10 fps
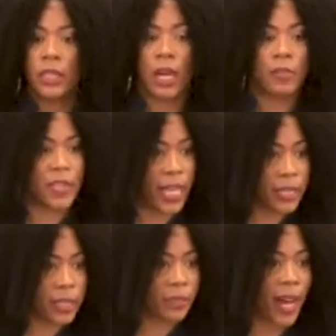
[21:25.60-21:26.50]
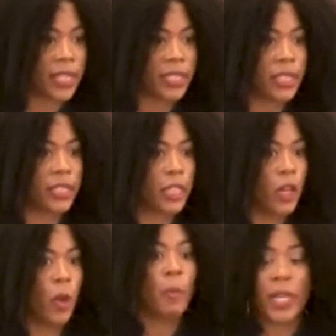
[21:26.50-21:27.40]
of Satan's devices
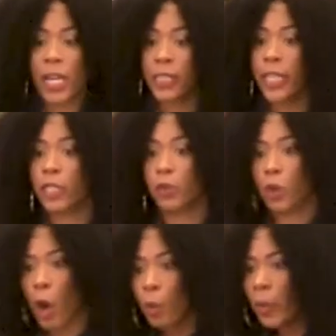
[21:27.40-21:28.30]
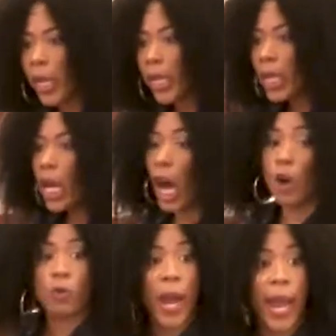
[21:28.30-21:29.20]
because he's roaming
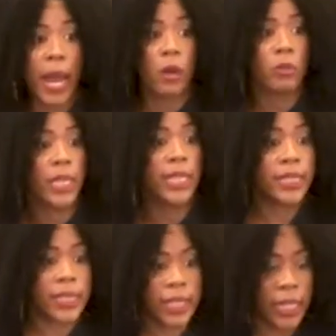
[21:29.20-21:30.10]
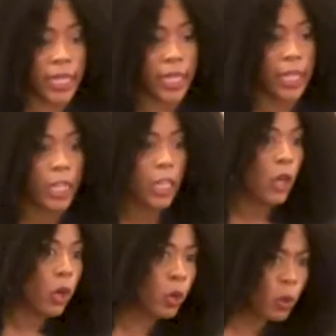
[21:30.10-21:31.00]
around seeing
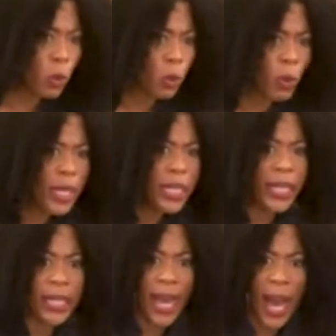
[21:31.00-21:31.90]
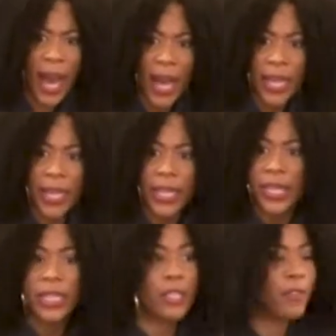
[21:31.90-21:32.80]
who can I
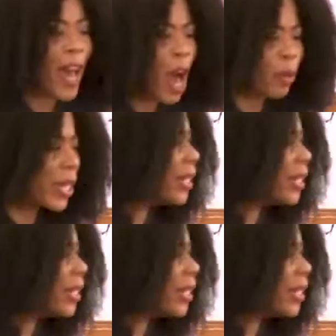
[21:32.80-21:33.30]
devour.